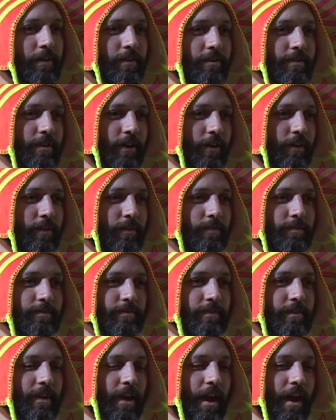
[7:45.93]
So,
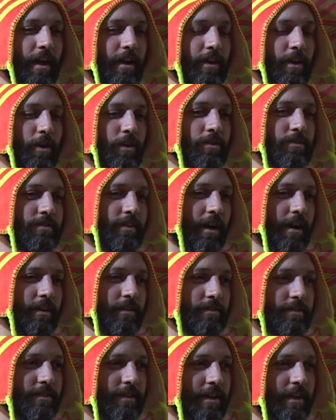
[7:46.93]
yeah, he goes
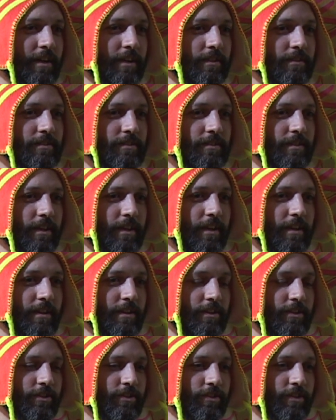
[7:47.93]
downstairs to get
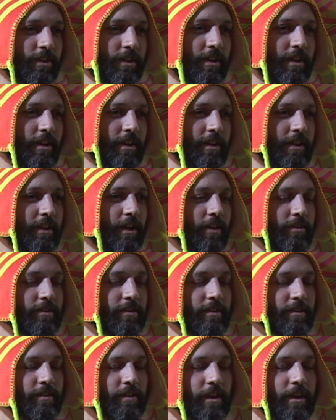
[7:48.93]
this shit, and he
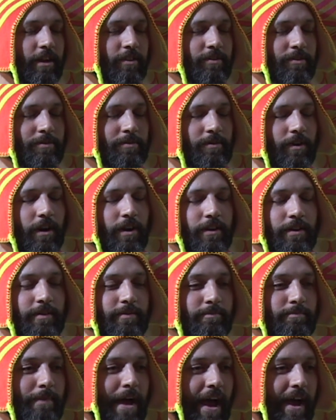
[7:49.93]
doesn't run
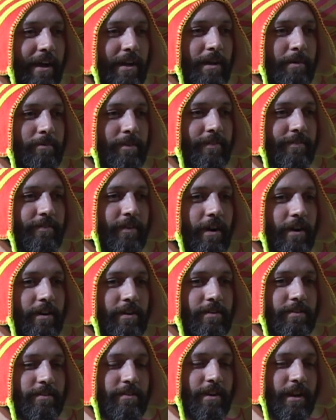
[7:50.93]
it back up the
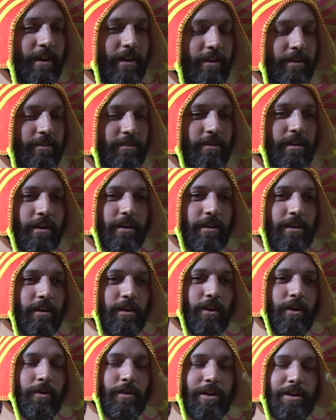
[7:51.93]
fucking stairs like,
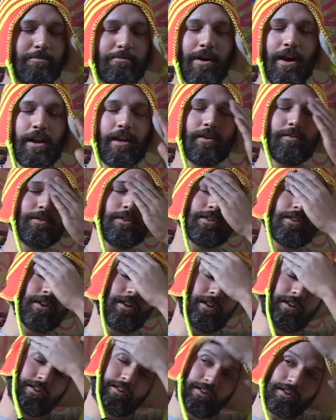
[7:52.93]
anybody with,
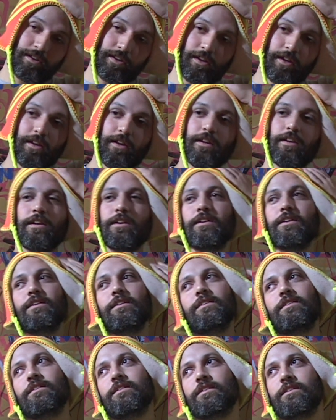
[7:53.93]

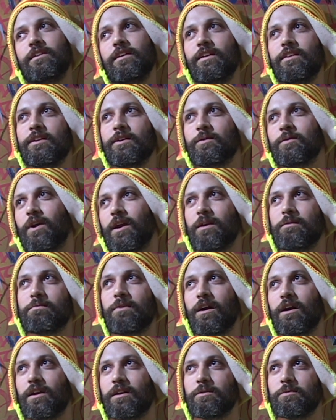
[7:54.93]
in their right
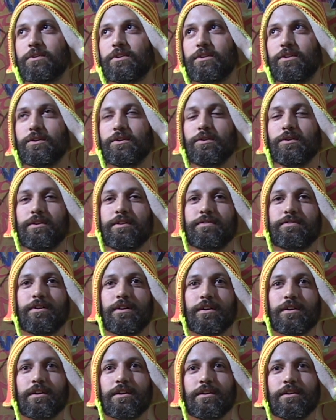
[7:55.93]
mind would do. He
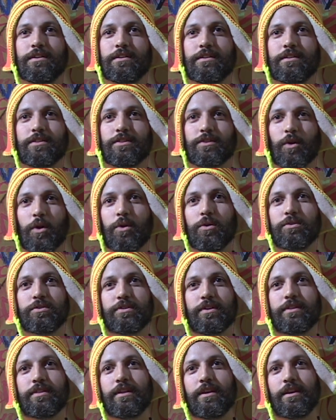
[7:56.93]
fucking throws
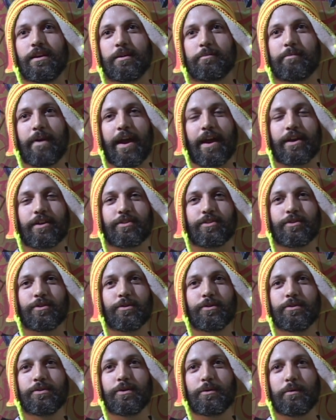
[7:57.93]
the thing back
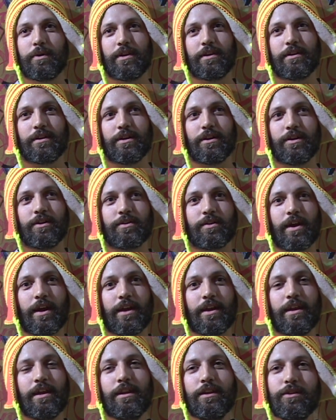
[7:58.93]
through the window,
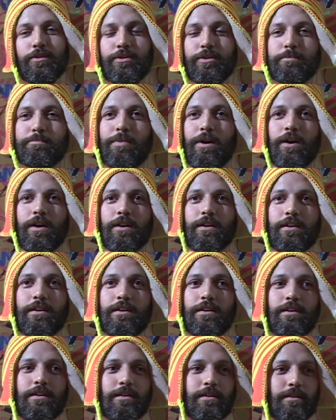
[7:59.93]
right, into the
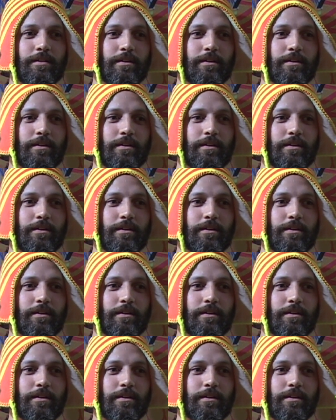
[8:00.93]
party.